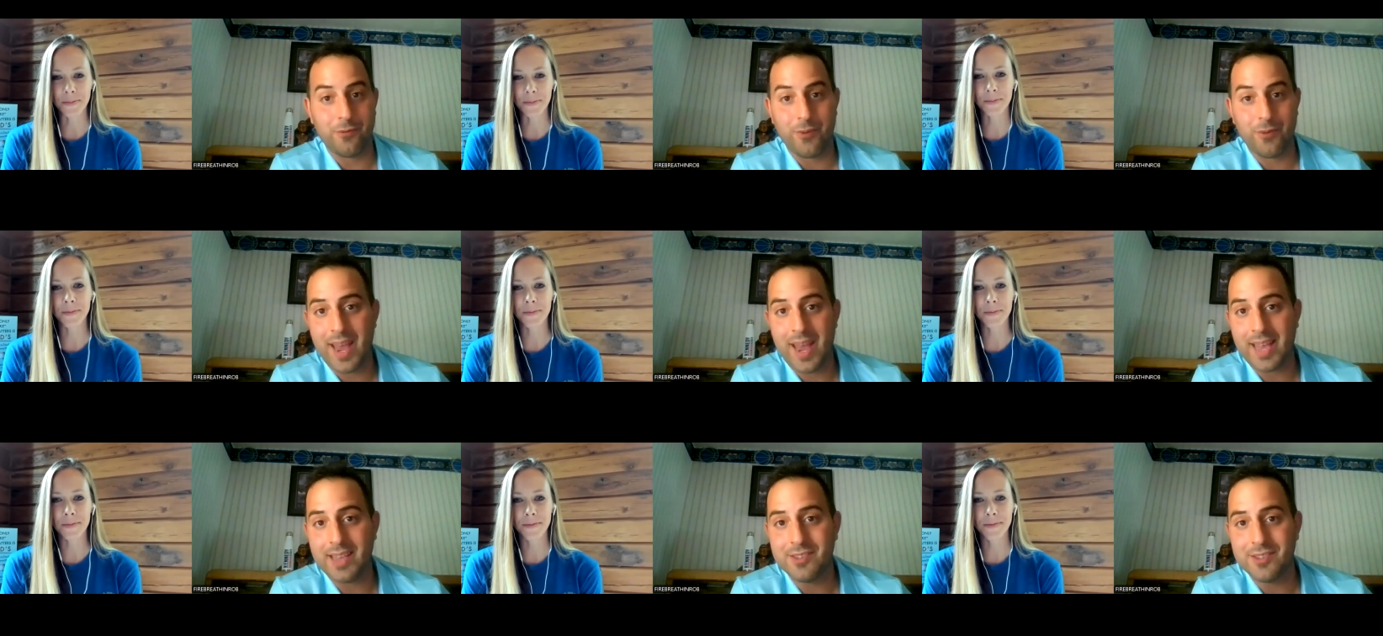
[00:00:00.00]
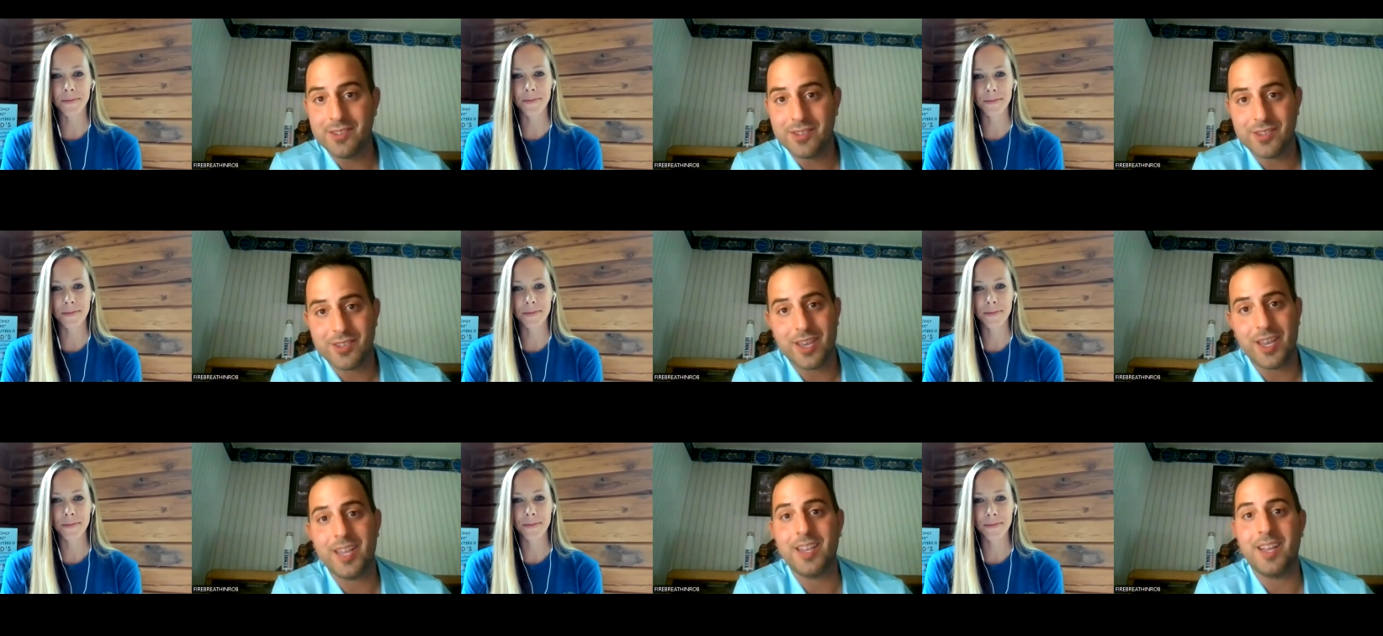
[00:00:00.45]

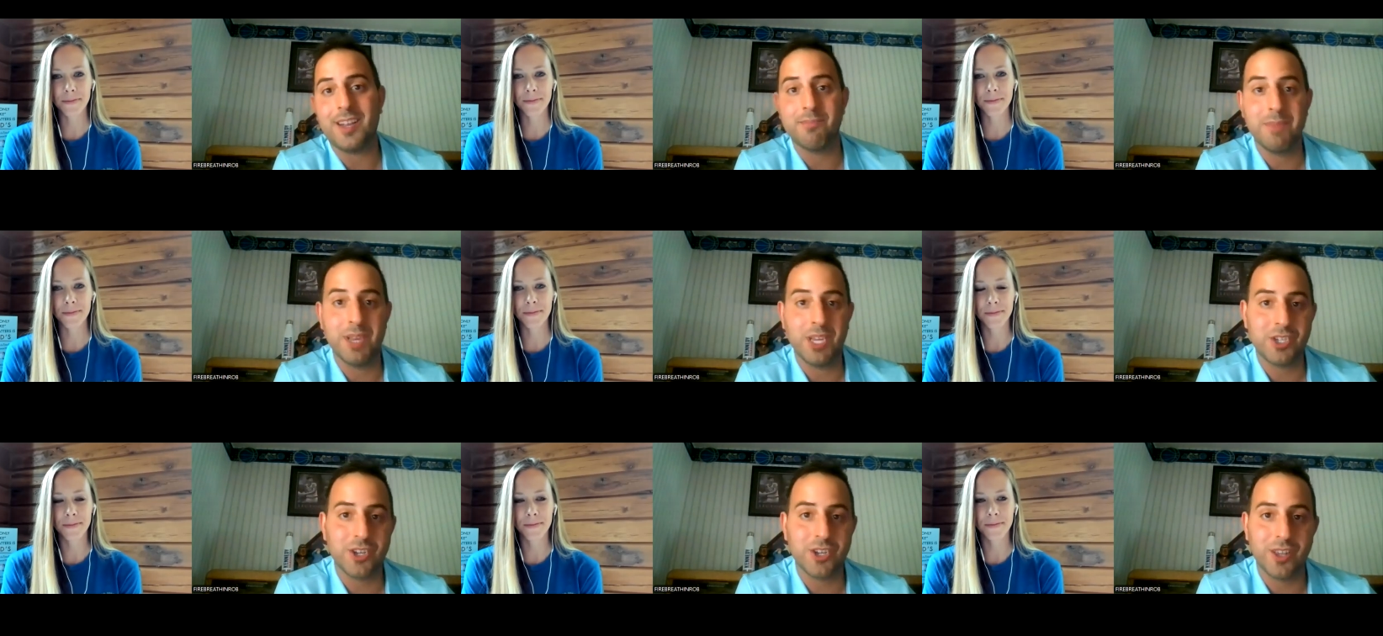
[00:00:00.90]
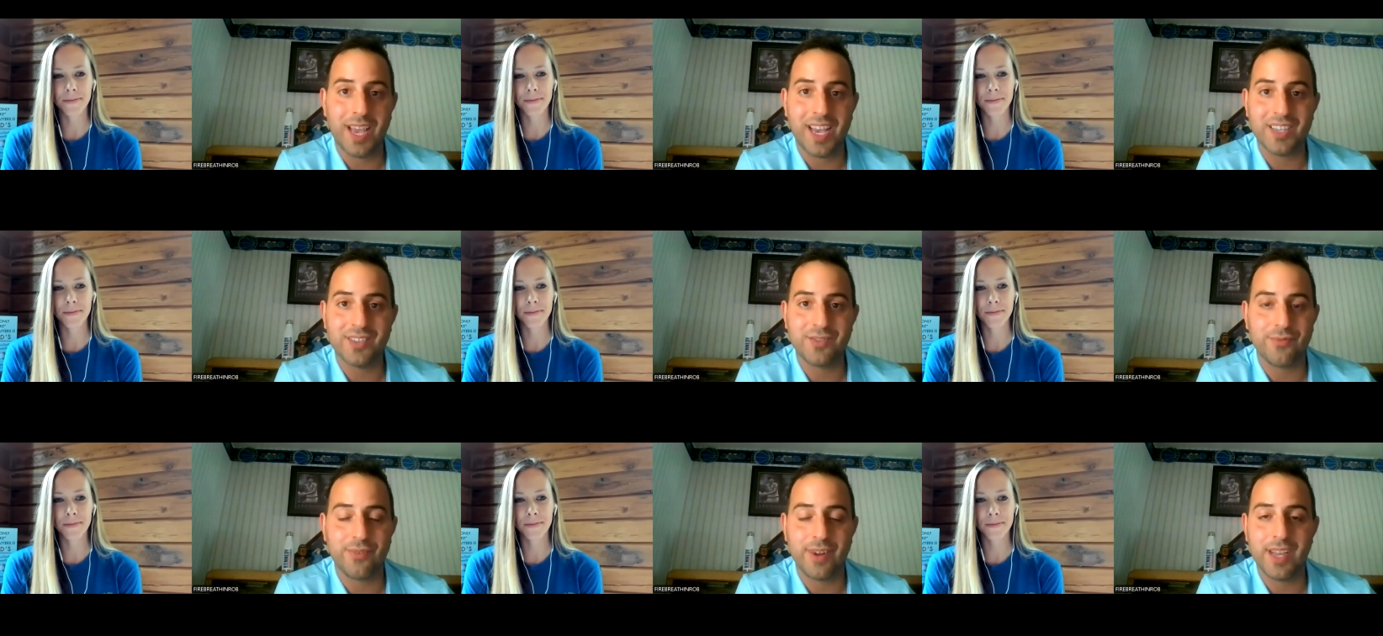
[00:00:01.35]
Speaker 1: friends and mitchell
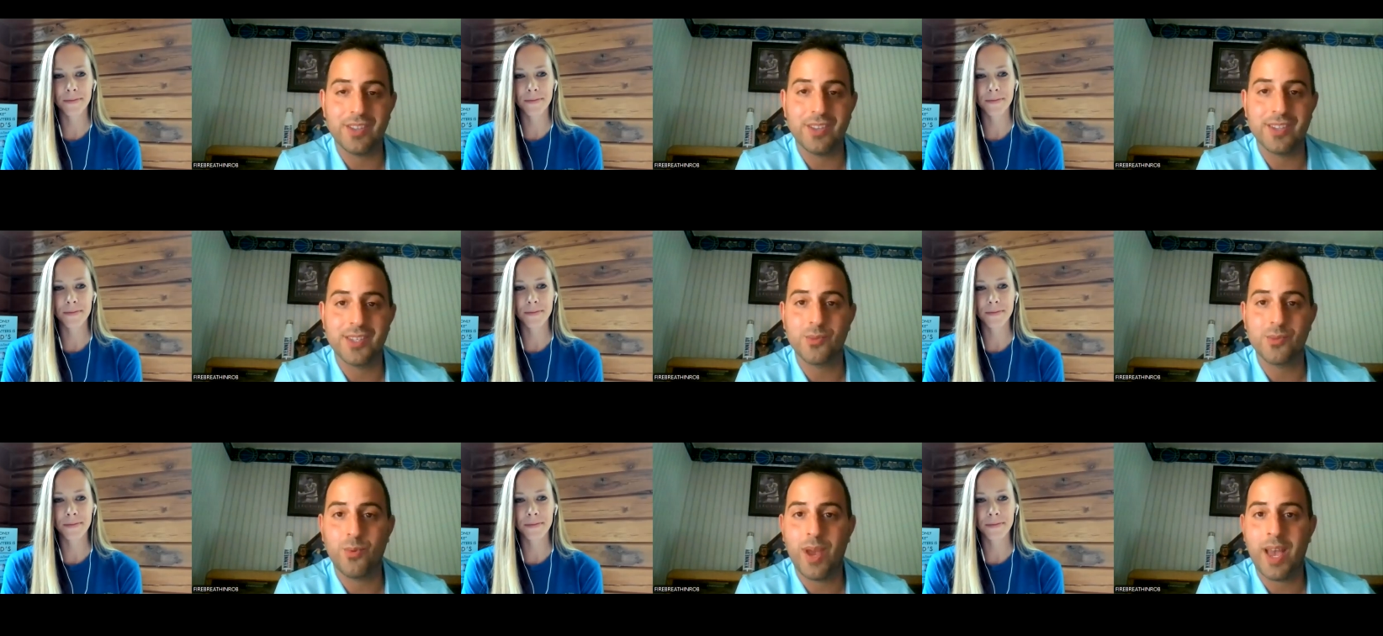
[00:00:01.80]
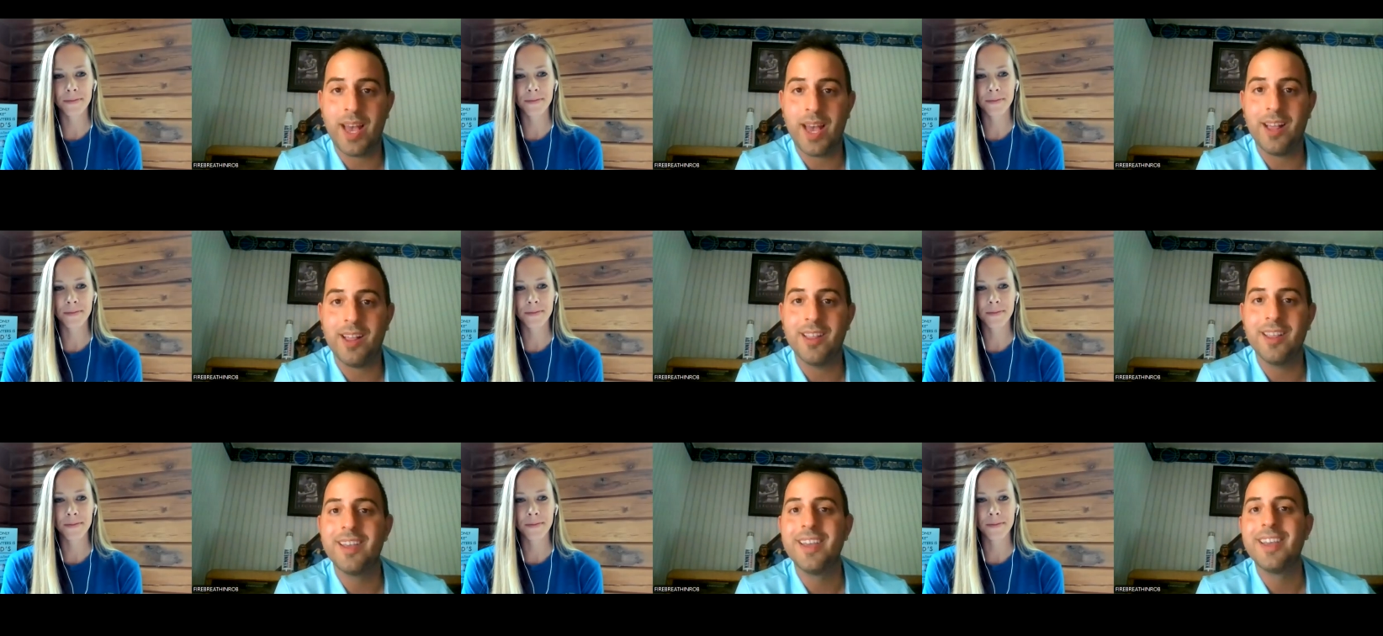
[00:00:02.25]
has friends as
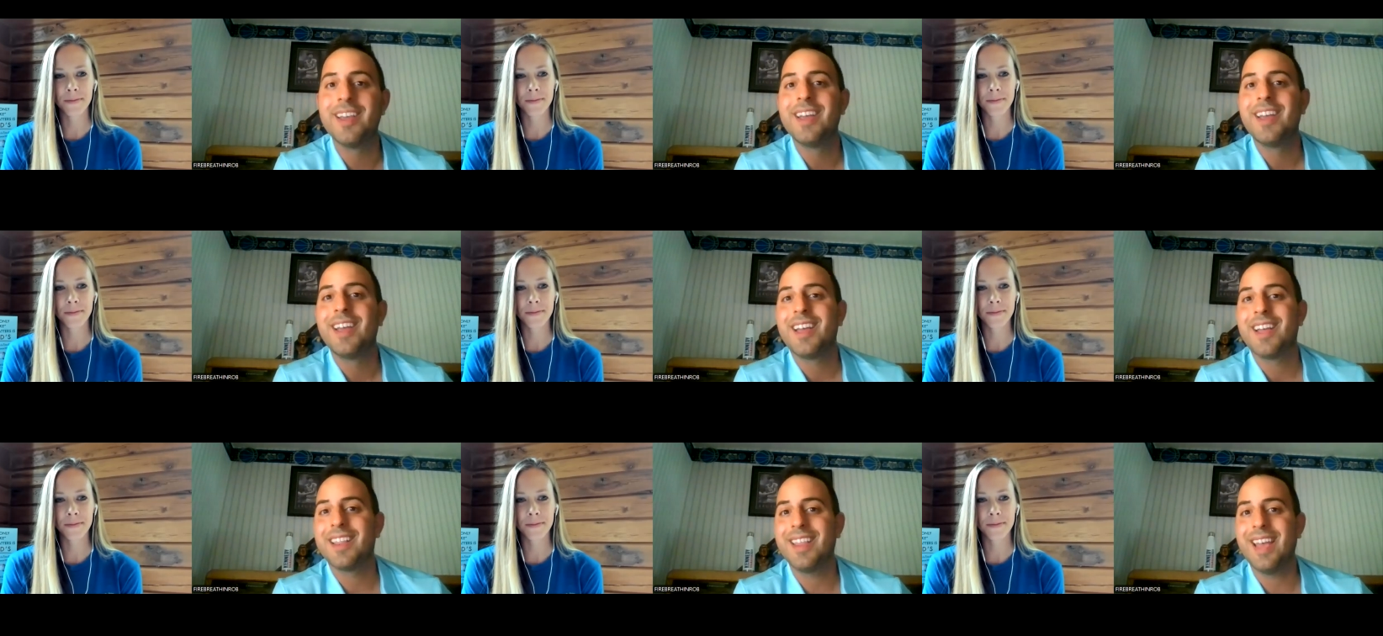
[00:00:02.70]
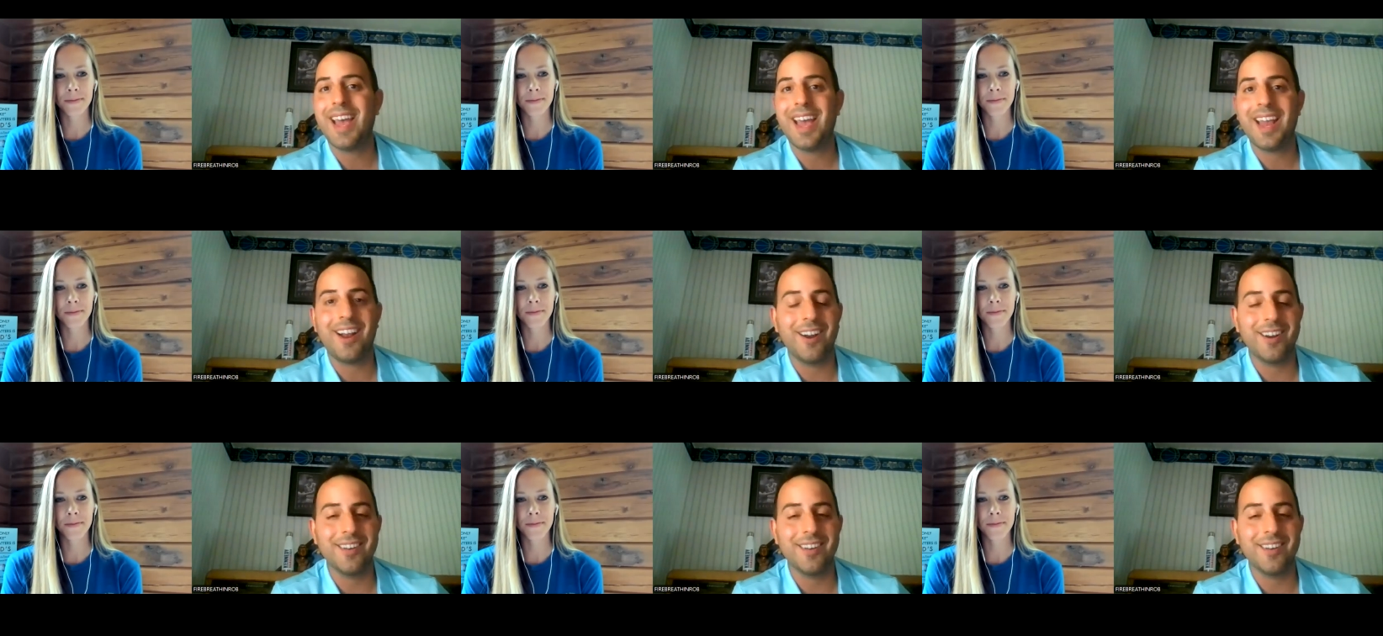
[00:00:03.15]
well that